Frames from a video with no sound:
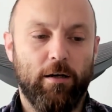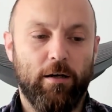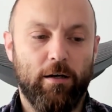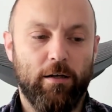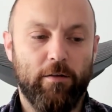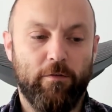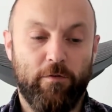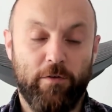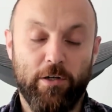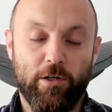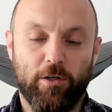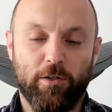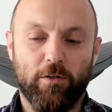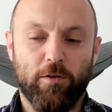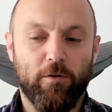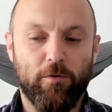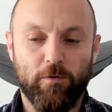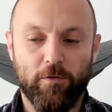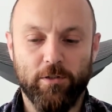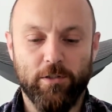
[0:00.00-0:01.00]
fiat
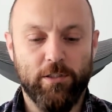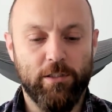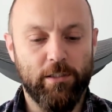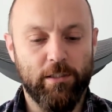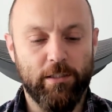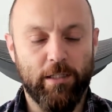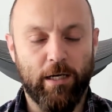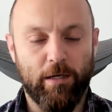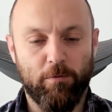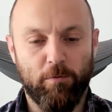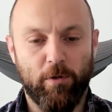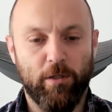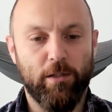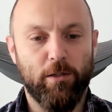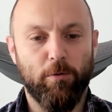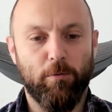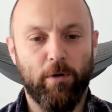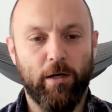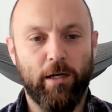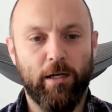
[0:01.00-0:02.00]
currency, that went
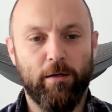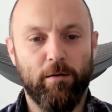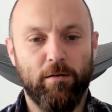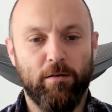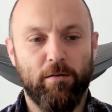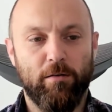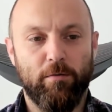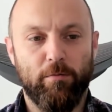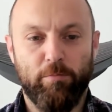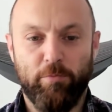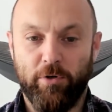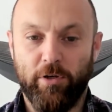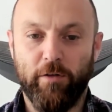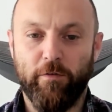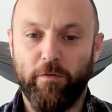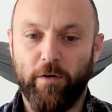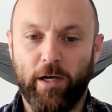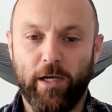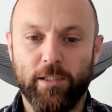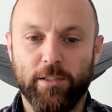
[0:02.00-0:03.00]
away pretty
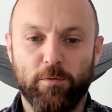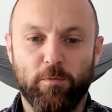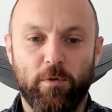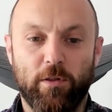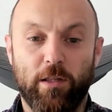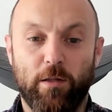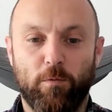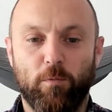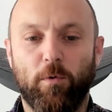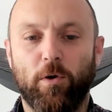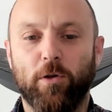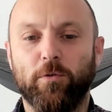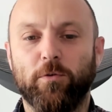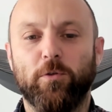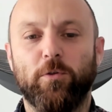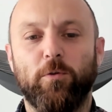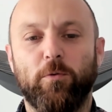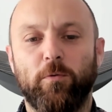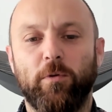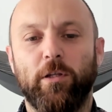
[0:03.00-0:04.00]
fast within 1 or
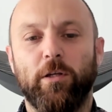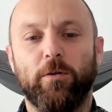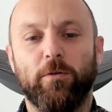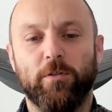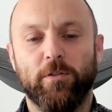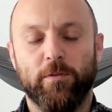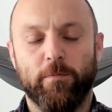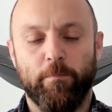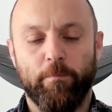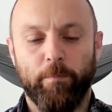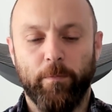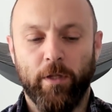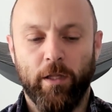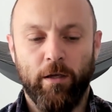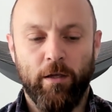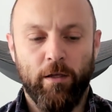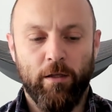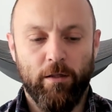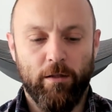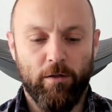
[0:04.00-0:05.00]
2 years.
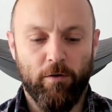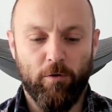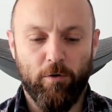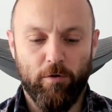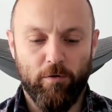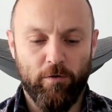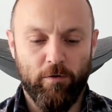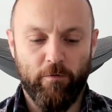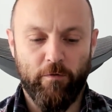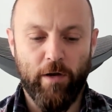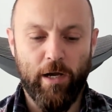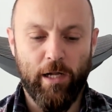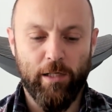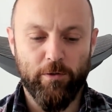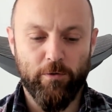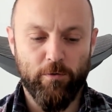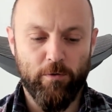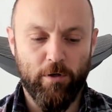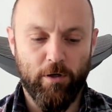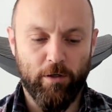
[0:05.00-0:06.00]
The
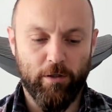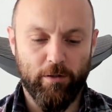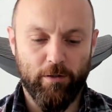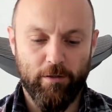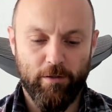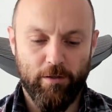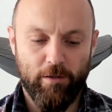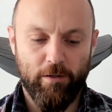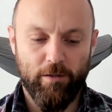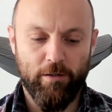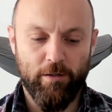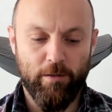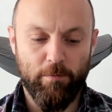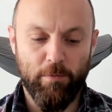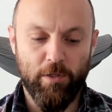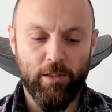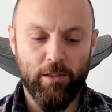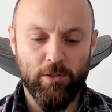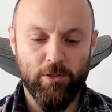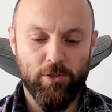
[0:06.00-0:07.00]
value got
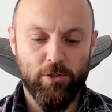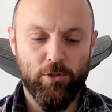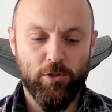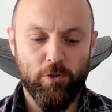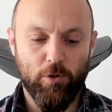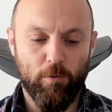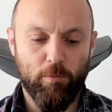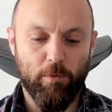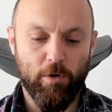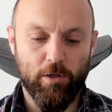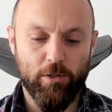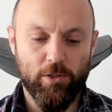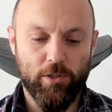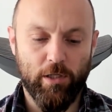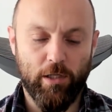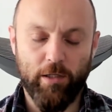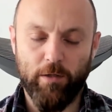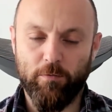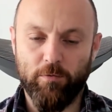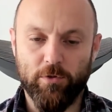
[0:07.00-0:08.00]
diminished so much
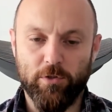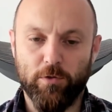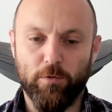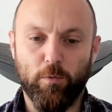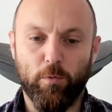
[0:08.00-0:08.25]
that it wasn't